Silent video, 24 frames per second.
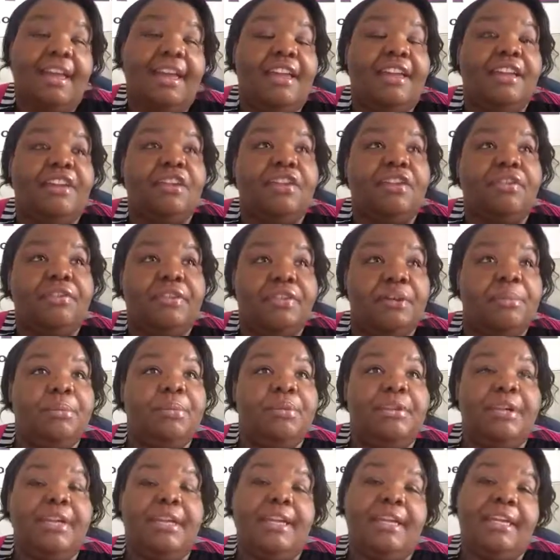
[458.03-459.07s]
In
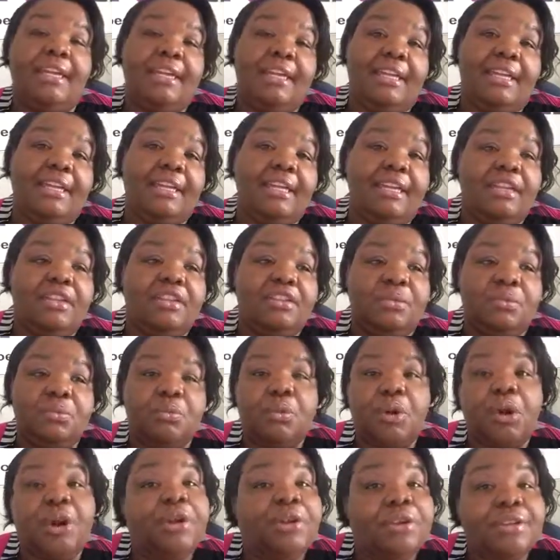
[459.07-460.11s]
November, it hit its
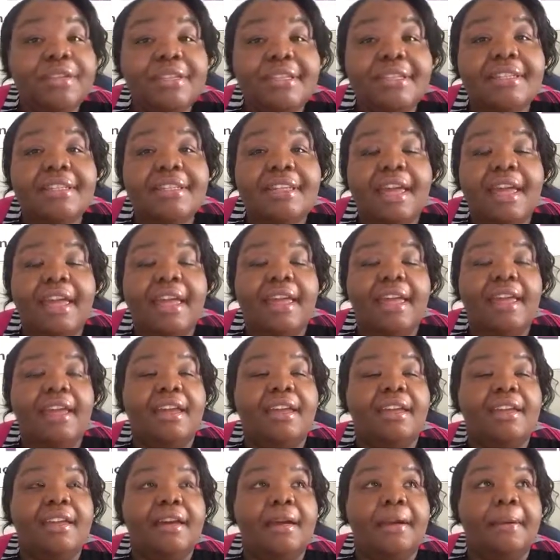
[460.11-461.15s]
worst,
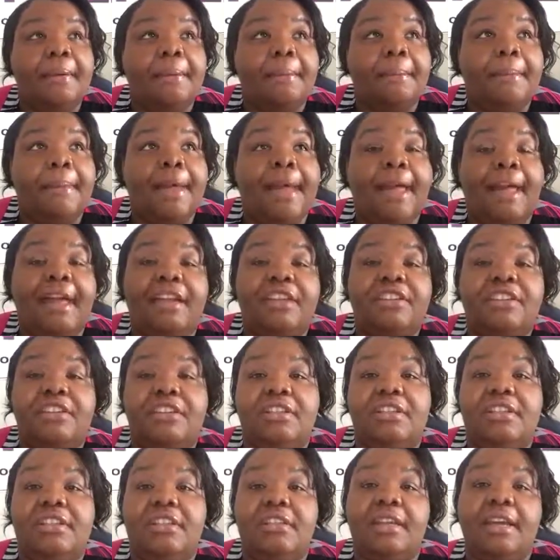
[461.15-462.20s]
and I
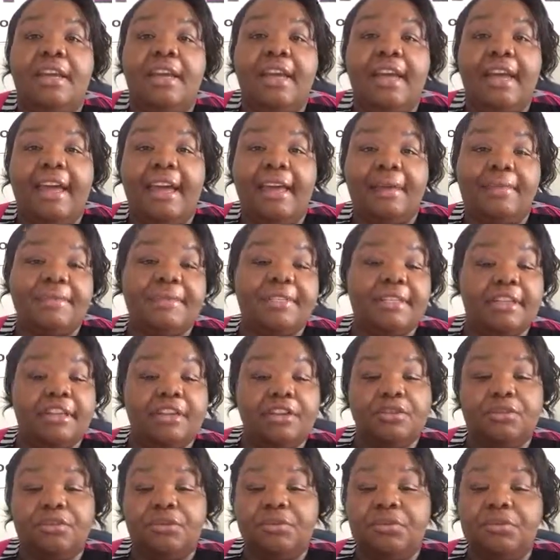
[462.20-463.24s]
actually am
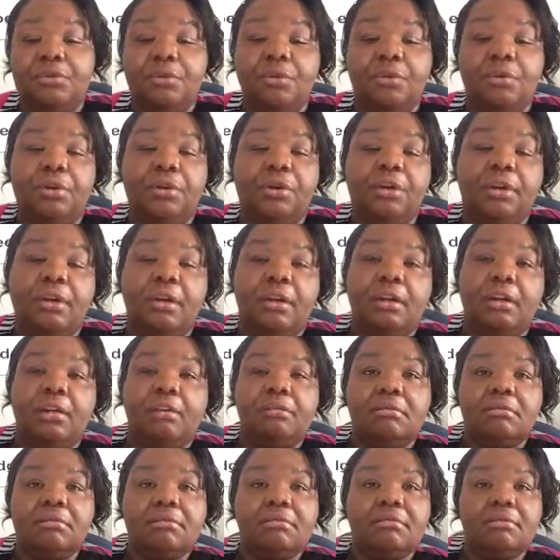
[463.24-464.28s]
scheduled for
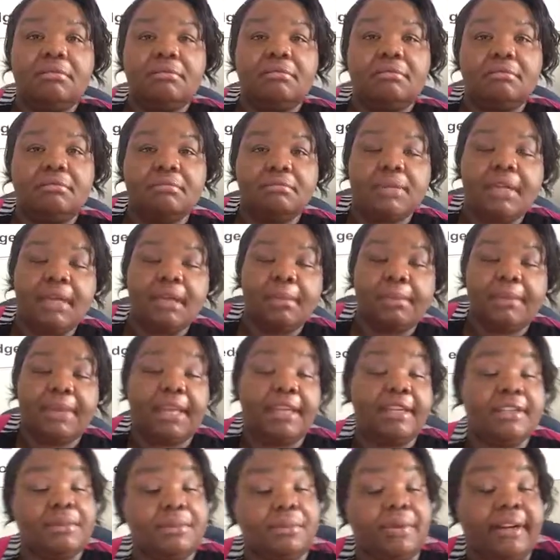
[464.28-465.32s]

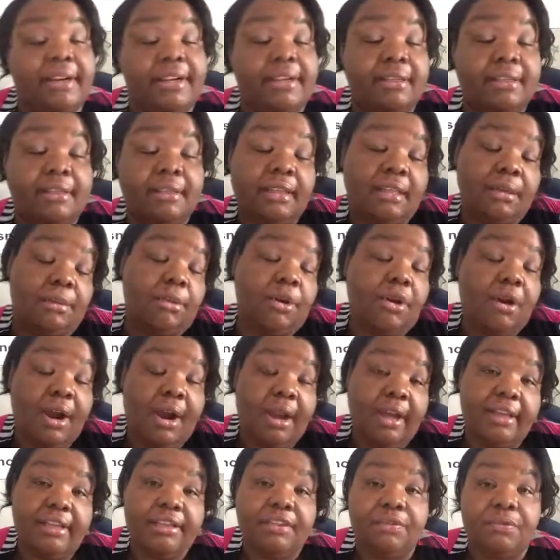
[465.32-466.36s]
X-rays and
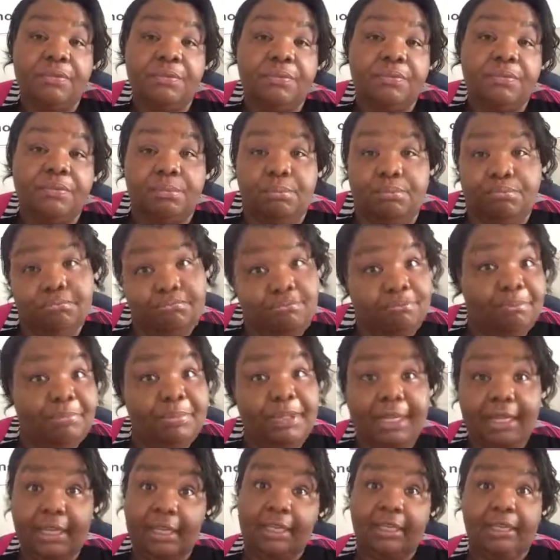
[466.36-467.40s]
MRIs
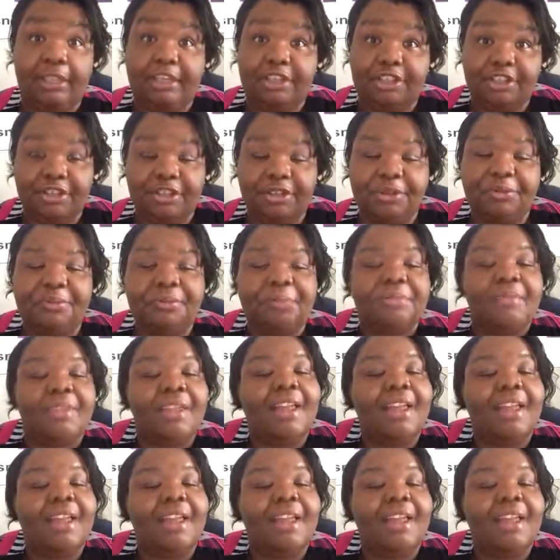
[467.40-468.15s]
beginning this year,